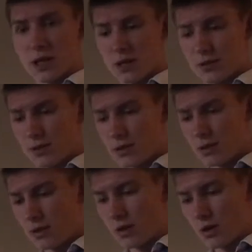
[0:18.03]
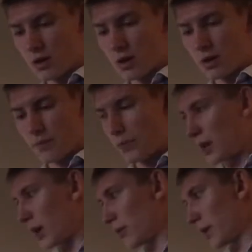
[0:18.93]
countries,
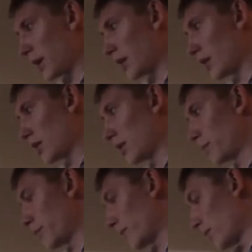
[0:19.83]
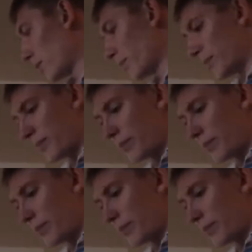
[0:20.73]
how they perform